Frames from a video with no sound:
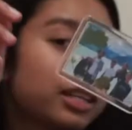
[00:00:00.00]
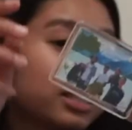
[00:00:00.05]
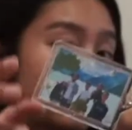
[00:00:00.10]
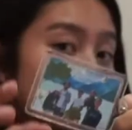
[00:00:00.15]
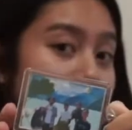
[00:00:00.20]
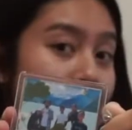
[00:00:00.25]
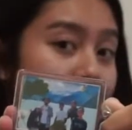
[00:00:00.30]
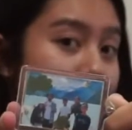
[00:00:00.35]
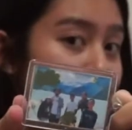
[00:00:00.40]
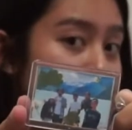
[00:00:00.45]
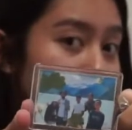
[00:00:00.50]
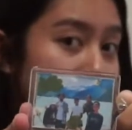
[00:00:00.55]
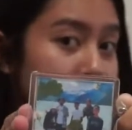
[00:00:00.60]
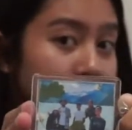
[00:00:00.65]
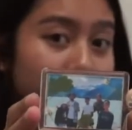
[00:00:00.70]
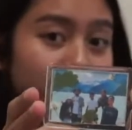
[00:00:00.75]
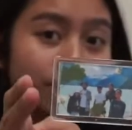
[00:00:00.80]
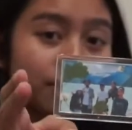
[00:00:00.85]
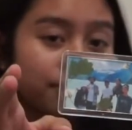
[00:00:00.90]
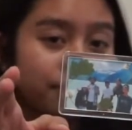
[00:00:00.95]
it's a very
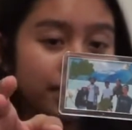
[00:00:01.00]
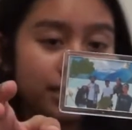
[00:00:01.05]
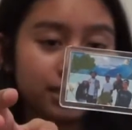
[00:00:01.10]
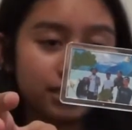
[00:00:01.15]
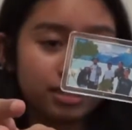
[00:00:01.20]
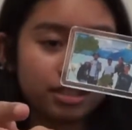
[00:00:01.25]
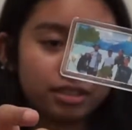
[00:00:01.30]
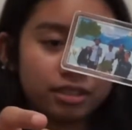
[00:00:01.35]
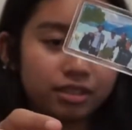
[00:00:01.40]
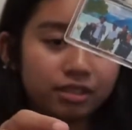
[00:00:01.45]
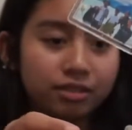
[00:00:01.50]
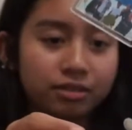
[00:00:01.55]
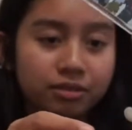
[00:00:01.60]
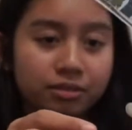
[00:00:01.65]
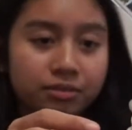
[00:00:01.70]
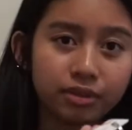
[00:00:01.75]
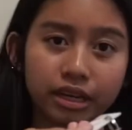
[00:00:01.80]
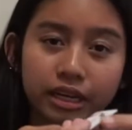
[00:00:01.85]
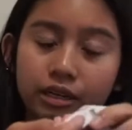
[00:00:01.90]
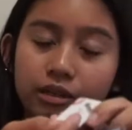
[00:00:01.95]
cute picture
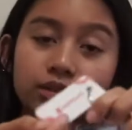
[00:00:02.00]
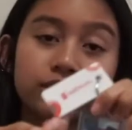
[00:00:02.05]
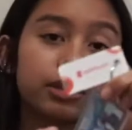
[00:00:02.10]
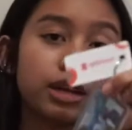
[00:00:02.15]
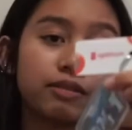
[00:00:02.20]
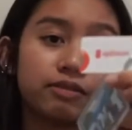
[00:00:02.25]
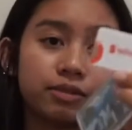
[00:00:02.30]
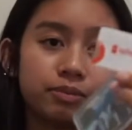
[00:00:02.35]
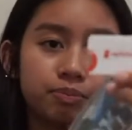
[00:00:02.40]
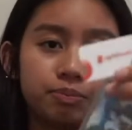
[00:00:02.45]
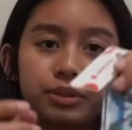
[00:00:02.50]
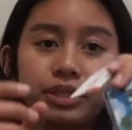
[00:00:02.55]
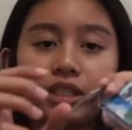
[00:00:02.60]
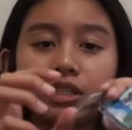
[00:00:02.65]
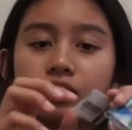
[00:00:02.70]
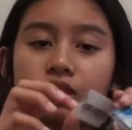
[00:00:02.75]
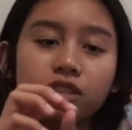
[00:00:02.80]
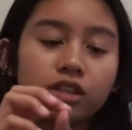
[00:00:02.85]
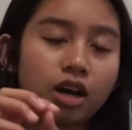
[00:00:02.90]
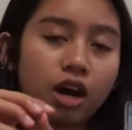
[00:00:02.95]
though. I also have a
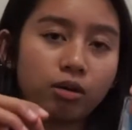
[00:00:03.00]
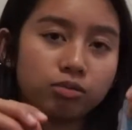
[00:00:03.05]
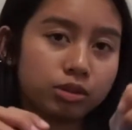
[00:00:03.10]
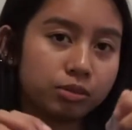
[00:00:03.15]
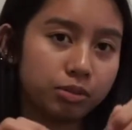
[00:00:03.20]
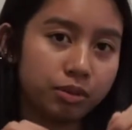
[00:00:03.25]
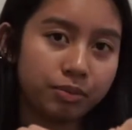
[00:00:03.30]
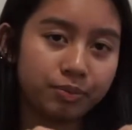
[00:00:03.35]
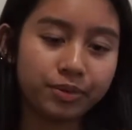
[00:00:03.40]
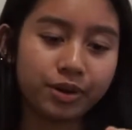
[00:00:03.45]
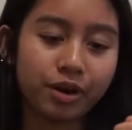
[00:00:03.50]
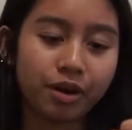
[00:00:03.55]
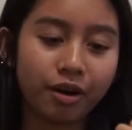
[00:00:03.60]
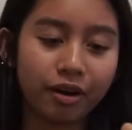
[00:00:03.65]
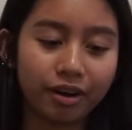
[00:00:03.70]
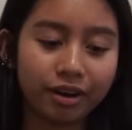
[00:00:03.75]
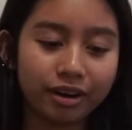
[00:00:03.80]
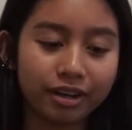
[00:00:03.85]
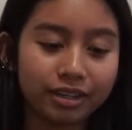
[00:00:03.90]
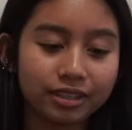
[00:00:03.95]
PC Optimum
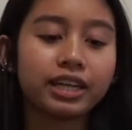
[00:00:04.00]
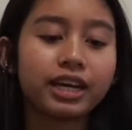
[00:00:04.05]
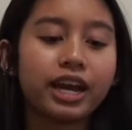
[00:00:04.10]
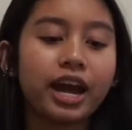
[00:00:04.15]
card.